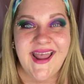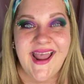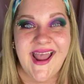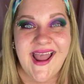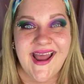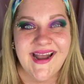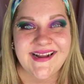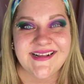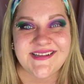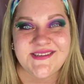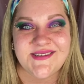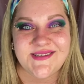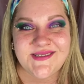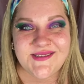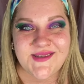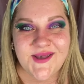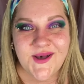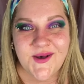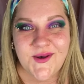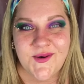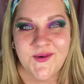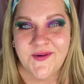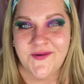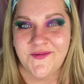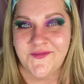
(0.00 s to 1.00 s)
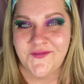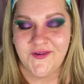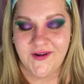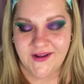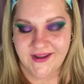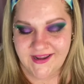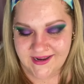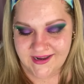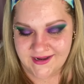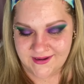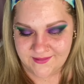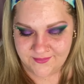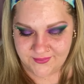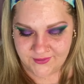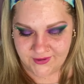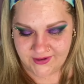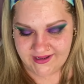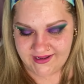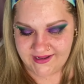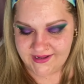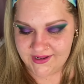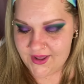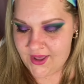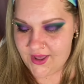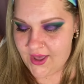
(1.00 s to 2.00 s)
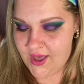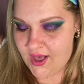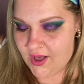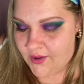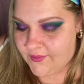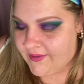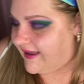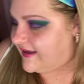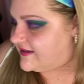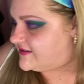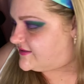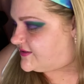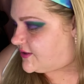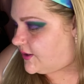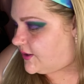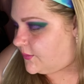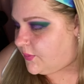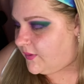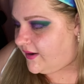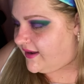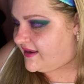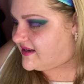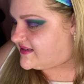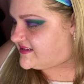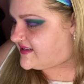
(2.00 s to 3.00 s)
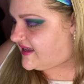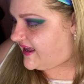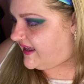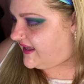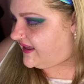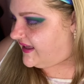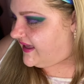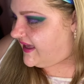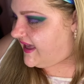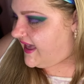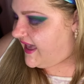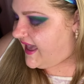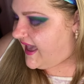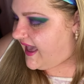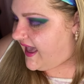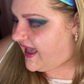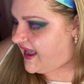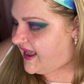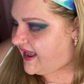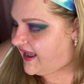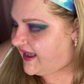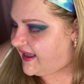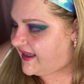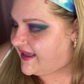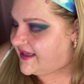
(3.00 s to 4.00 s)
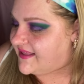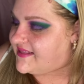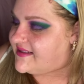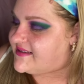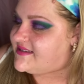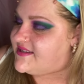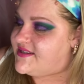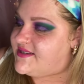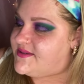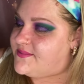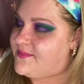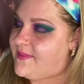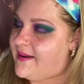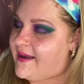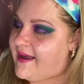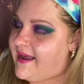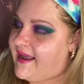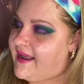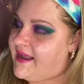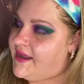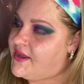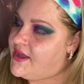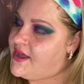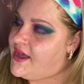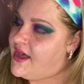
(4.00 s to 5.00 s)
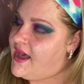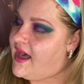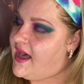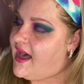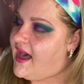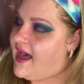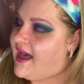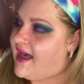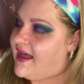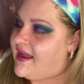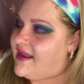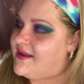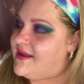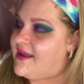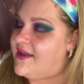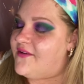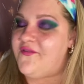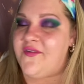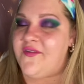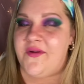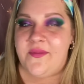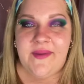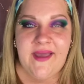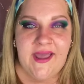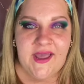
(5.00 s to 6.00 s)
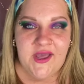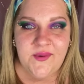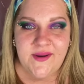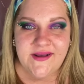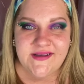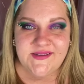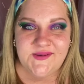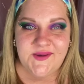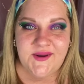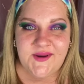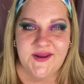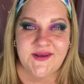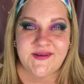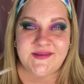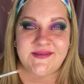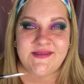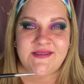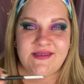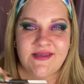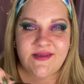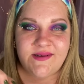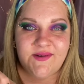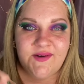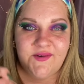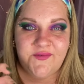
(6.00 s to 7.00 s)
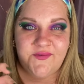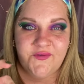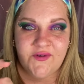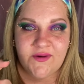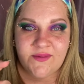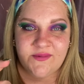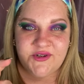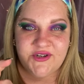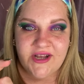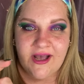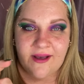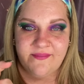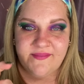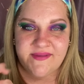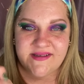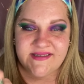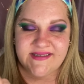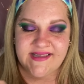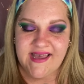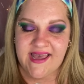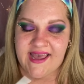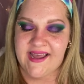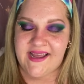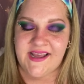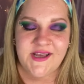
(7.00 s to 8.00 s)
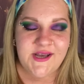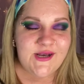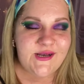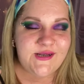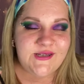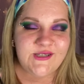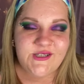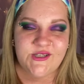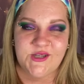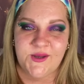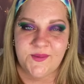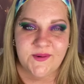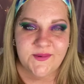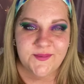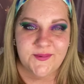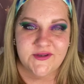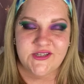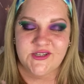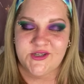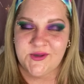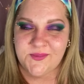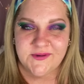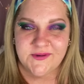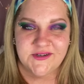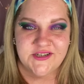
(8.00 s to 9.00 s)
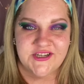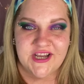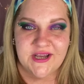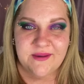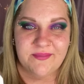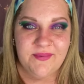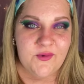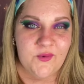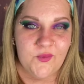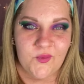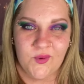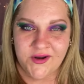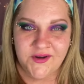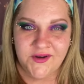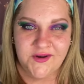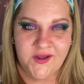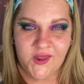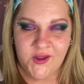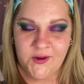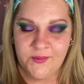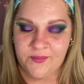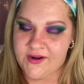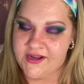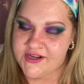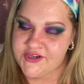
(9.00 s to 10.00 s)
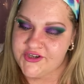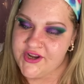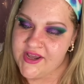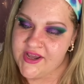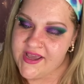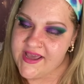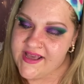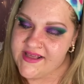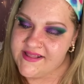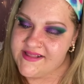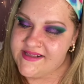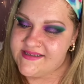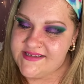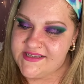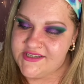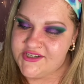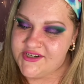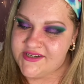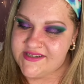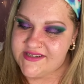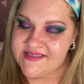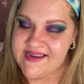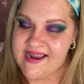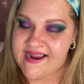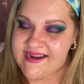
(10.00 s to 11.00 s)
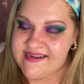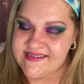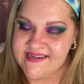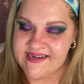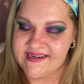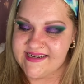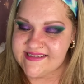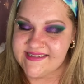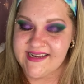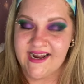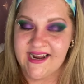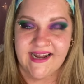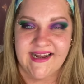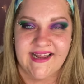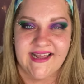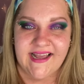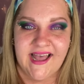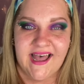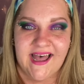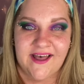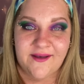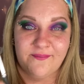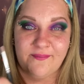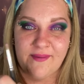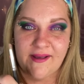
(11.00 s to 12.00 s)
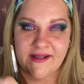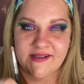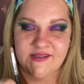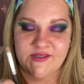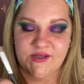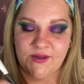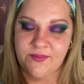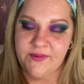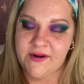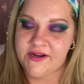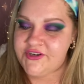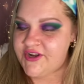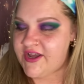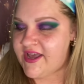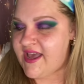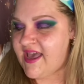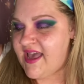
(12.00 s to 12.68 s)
And it's so freaking pretty. Okay, so we're going to take a, this is my, uh, from AOA Studios, so from Shop Miss A, super, super cheap, $1 brush. This is just a teeny tiny uh, pencil brush.